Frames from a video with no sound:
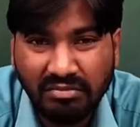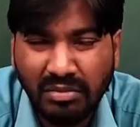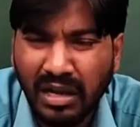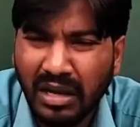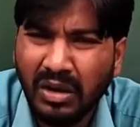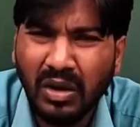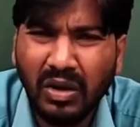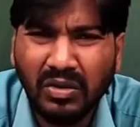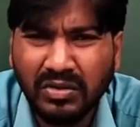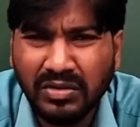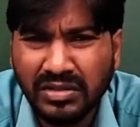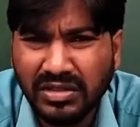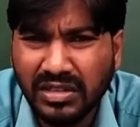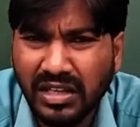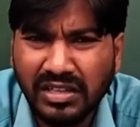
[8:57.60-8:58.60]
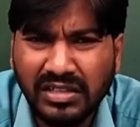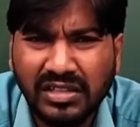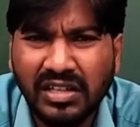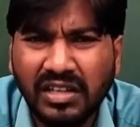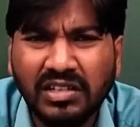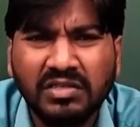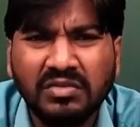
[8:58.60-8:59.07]
my house is
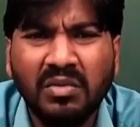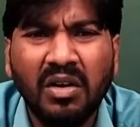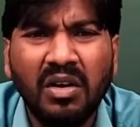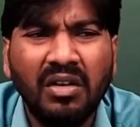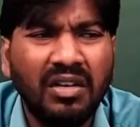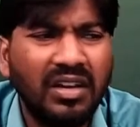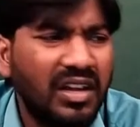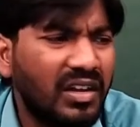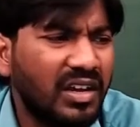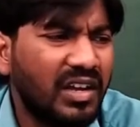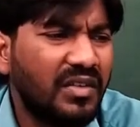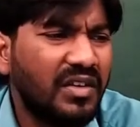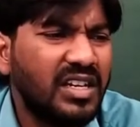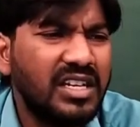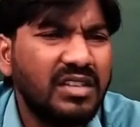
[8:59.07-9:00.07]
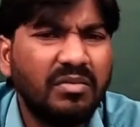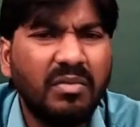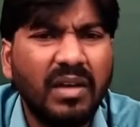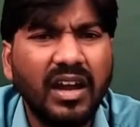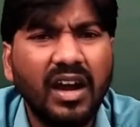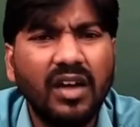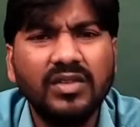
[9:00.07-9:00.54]
in a small,
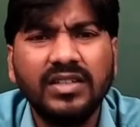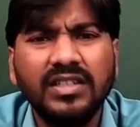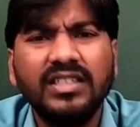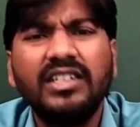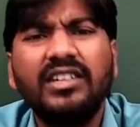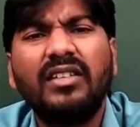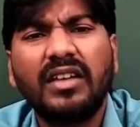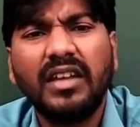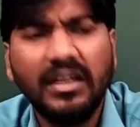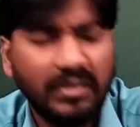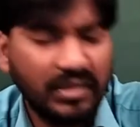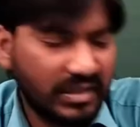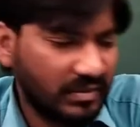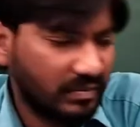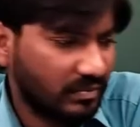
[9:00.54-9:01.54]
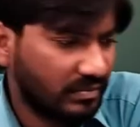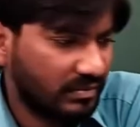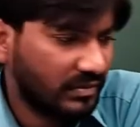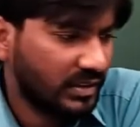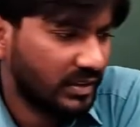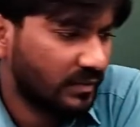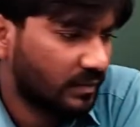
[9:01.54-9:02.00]
my house is in trees,
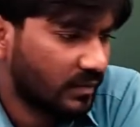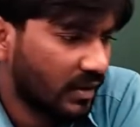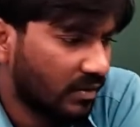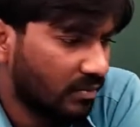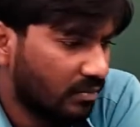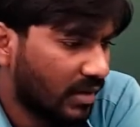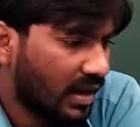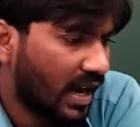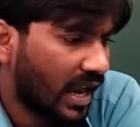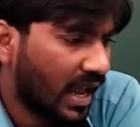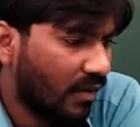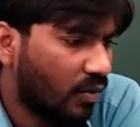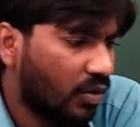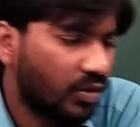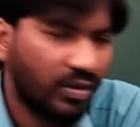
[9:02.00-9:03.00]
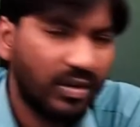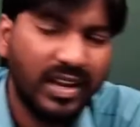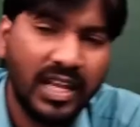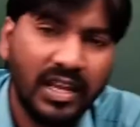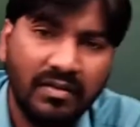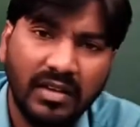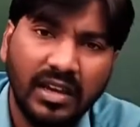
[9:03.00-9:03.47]
but I want to
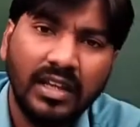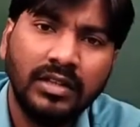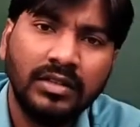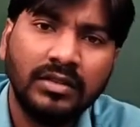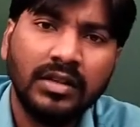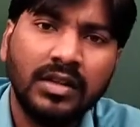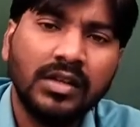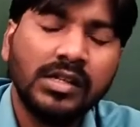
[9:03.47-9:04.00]
live in